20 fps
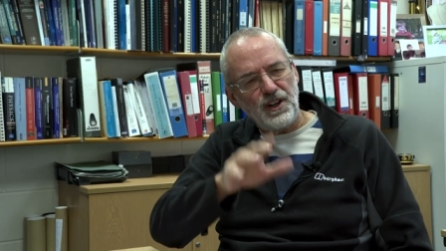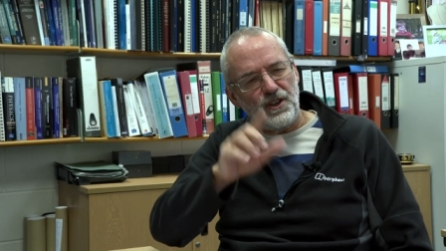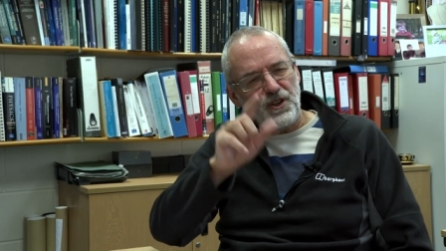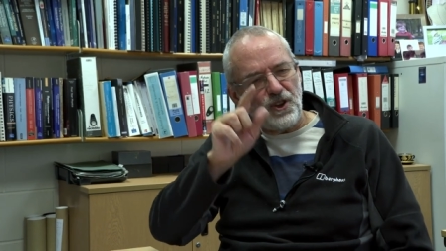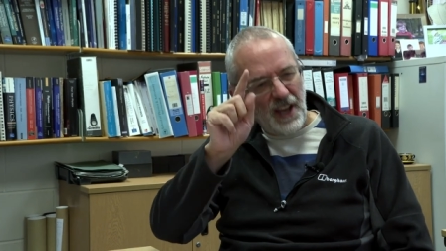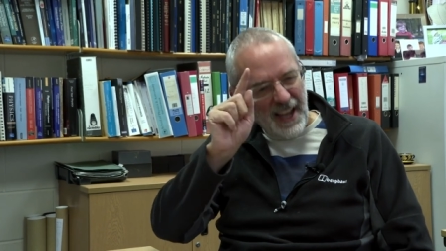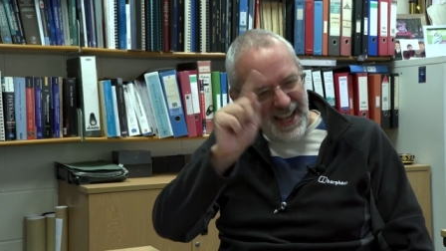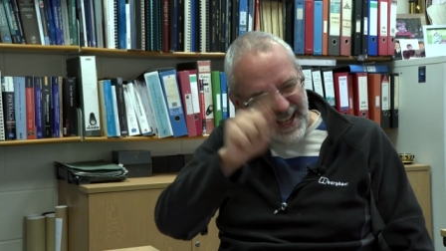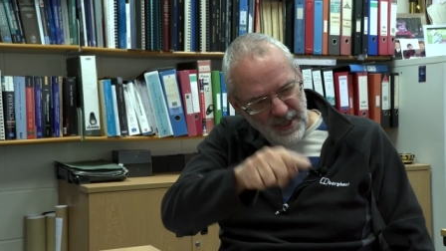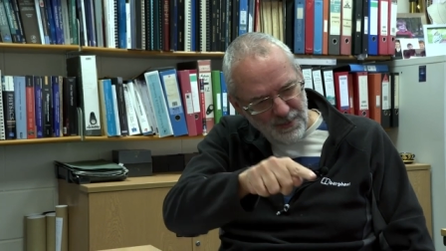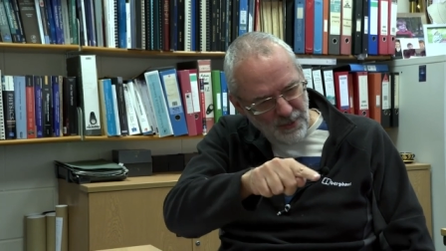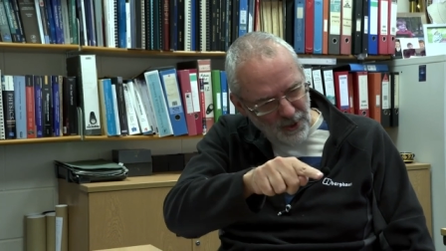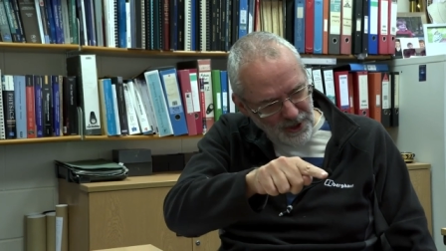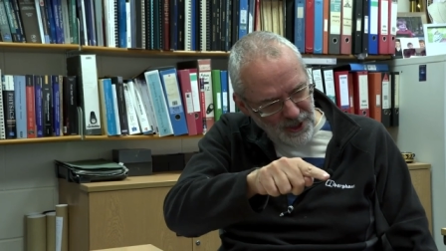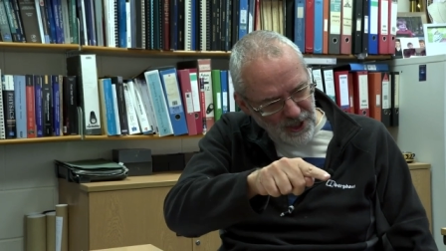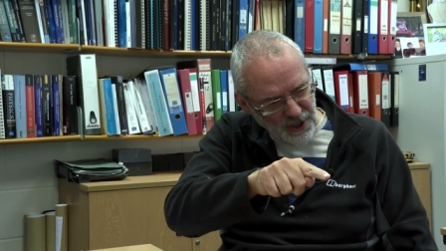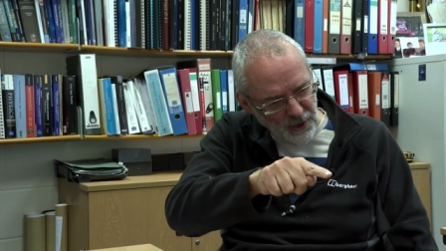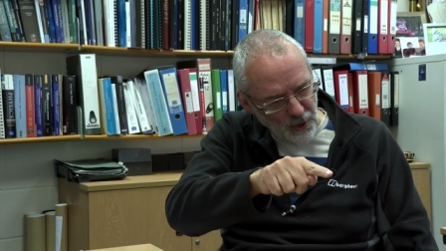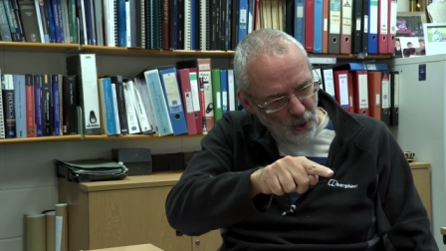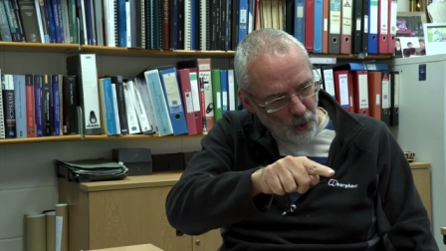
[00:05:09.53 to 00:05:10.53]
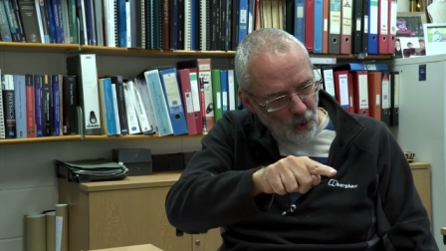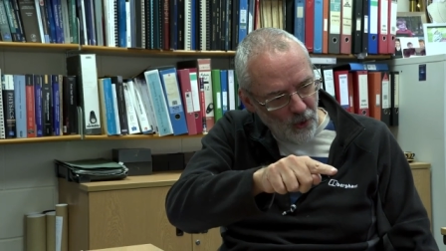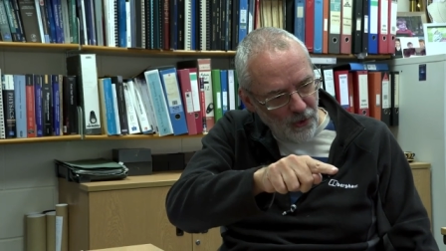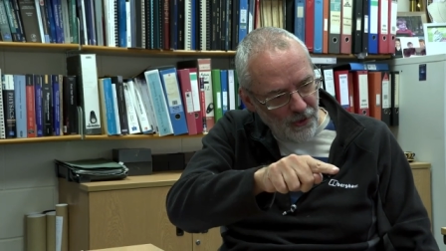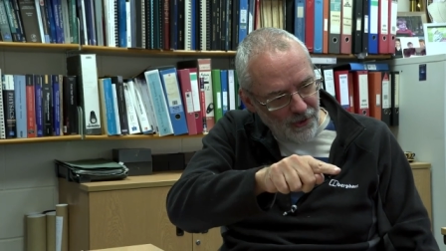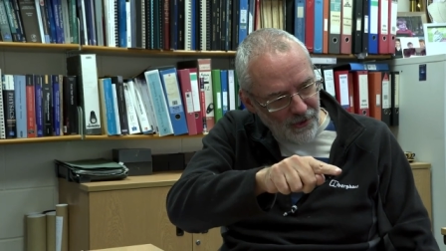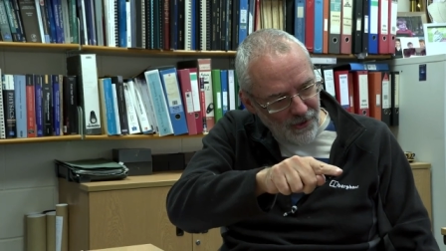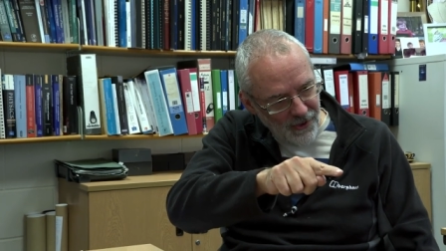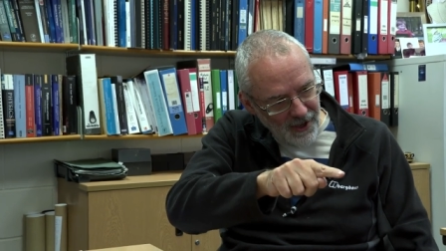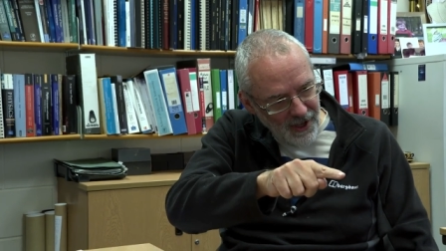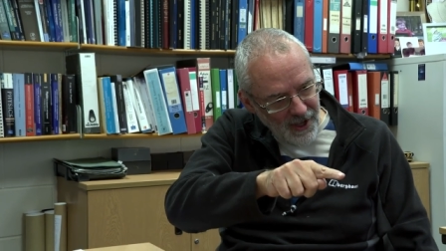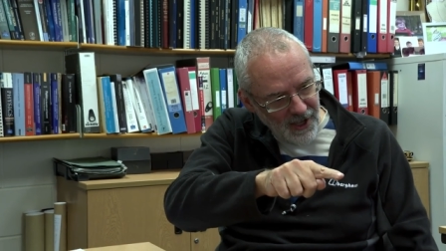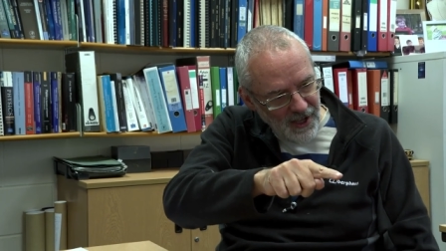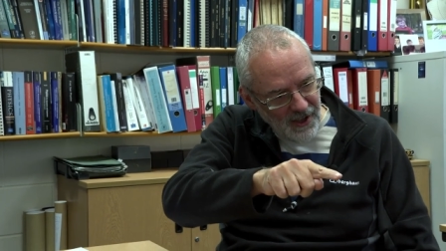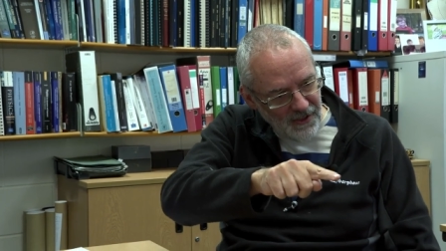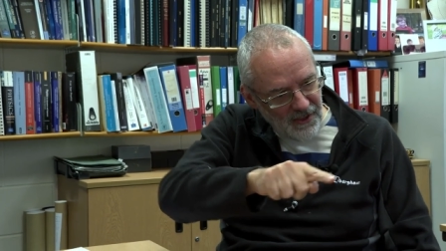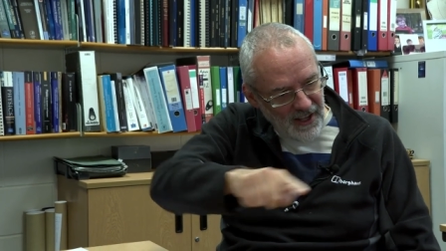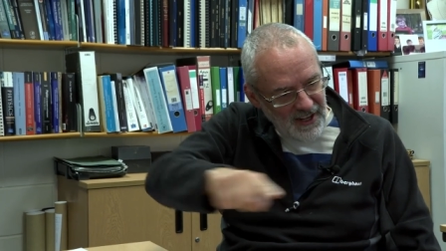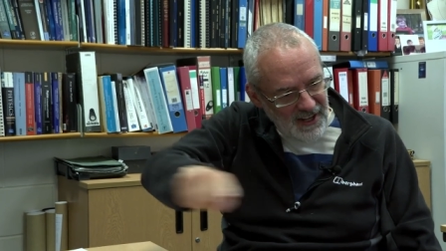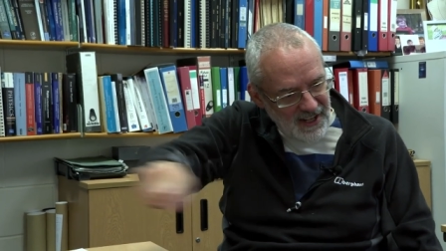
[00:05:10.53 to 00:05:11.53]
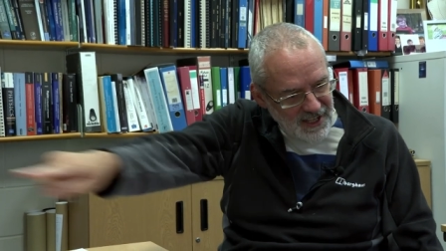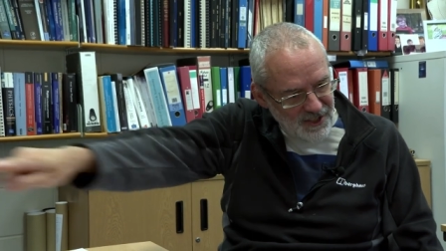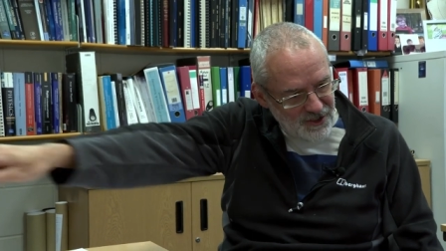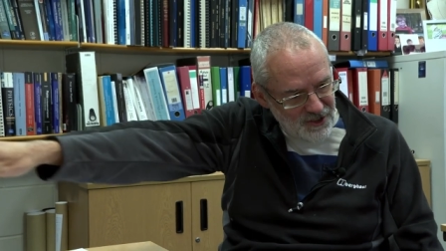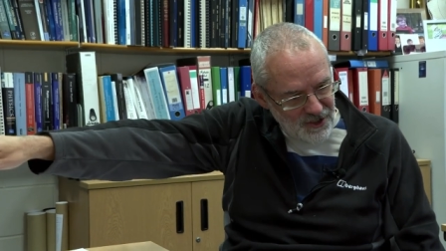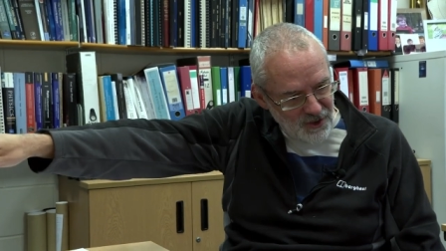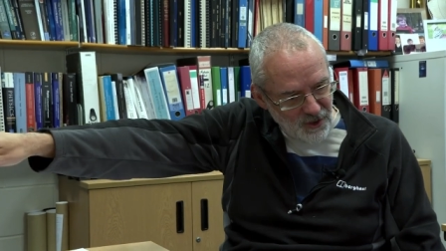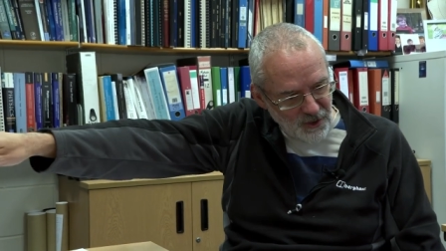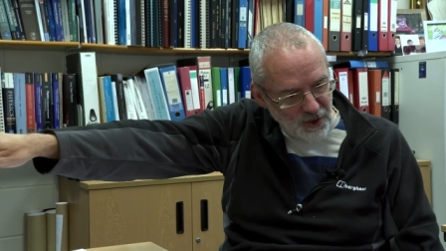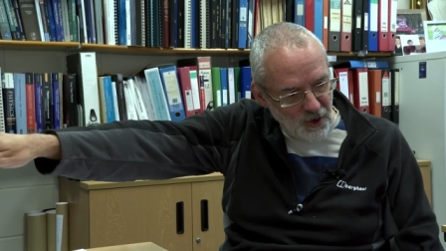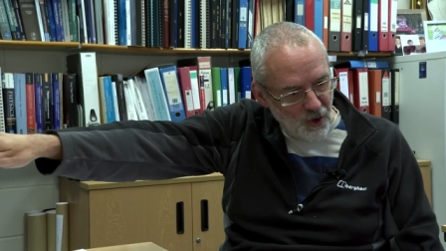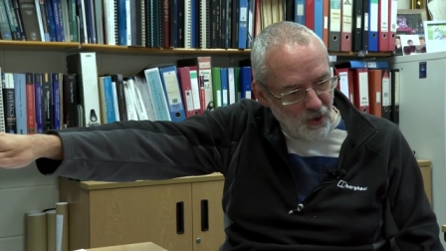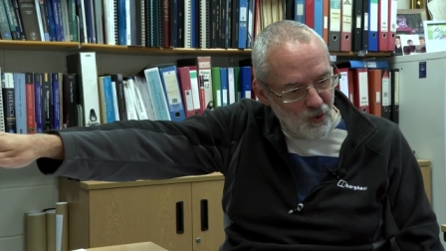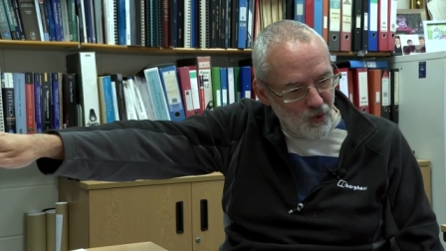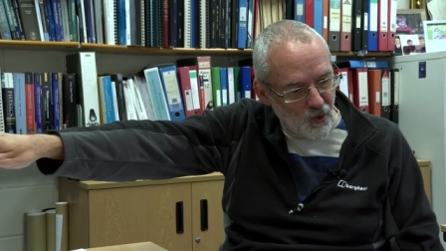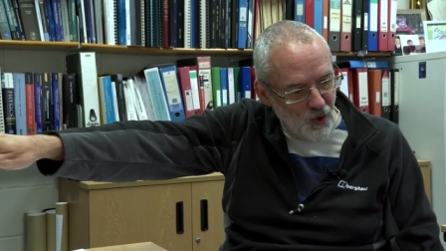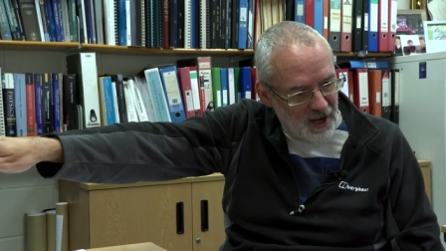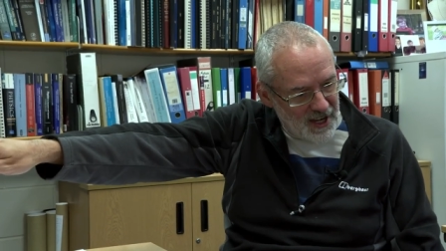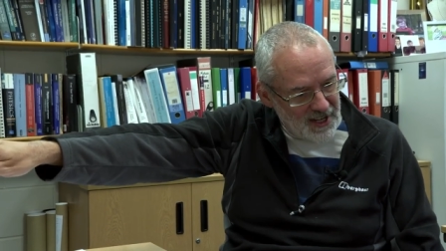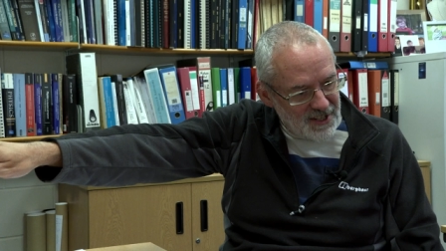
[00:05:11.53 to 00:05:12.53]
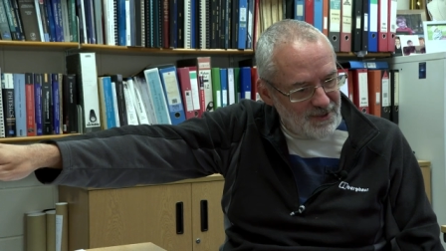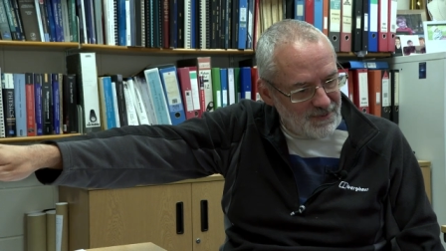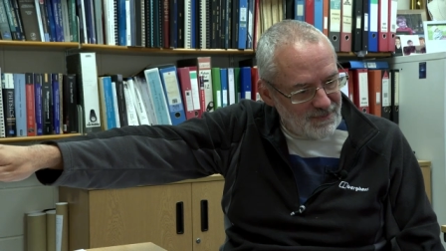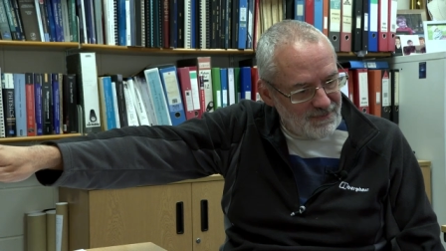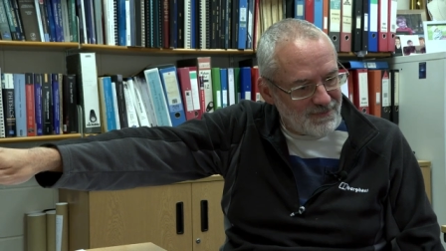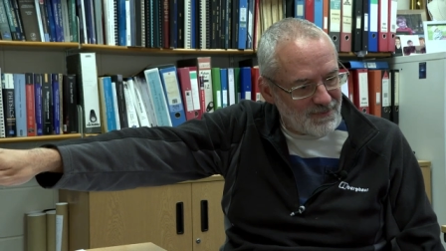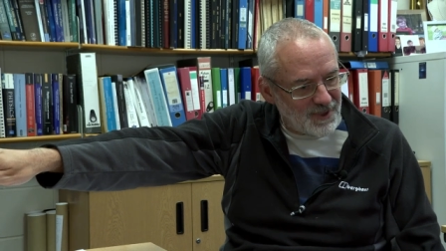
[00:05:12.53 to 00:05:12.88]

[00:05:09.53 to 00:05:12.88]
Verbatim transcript: and your head's pointing north, then east is on your right.